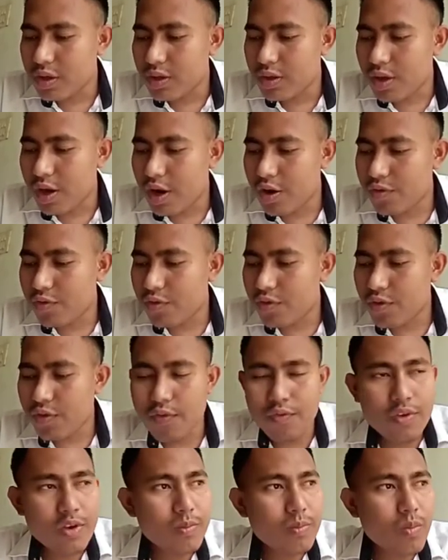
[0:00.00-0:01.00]
The
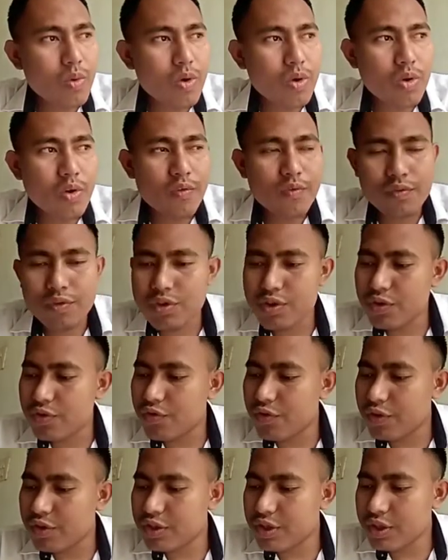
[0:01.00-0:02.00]
heterotrophic mode of
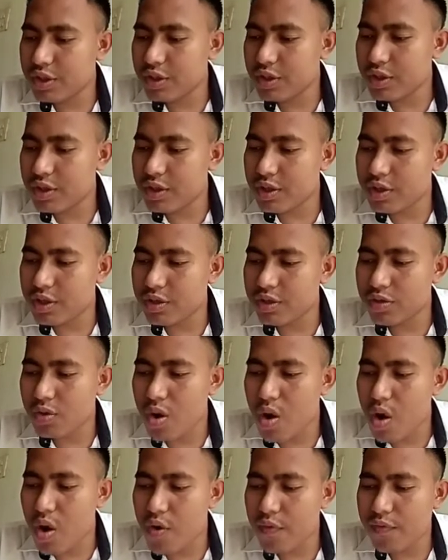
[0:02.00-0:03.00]
nutrition is
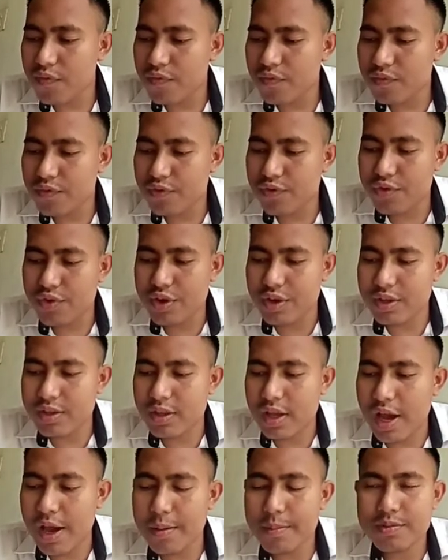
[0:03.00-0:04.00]
of three
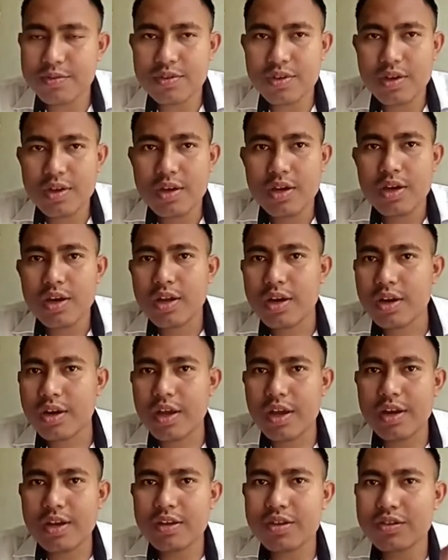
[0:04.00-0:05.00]
types,
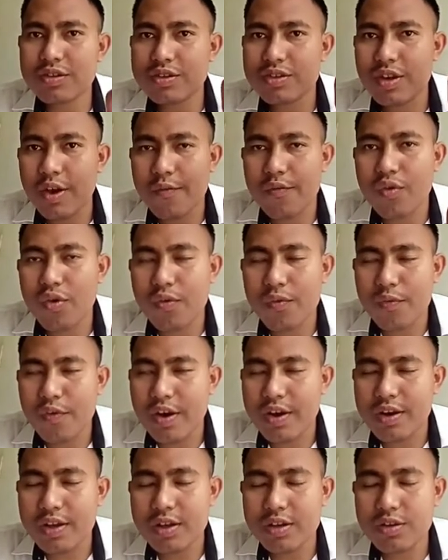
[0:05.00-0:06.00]
that is
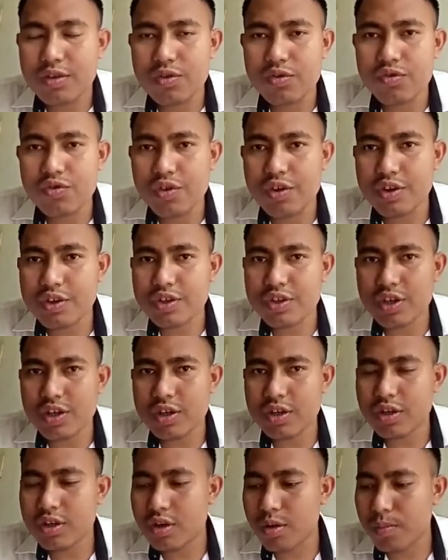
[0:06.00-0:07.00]
saprophytic
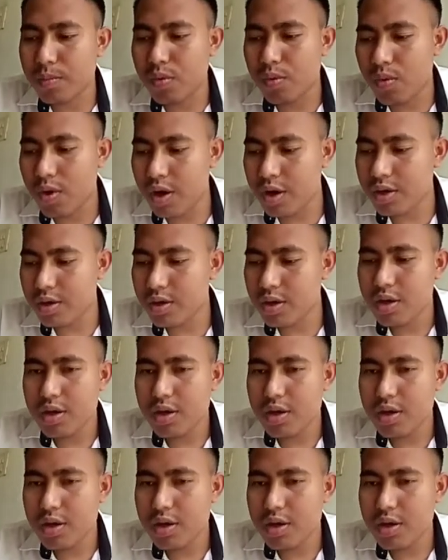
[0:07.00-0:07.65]
nutrition, number 1,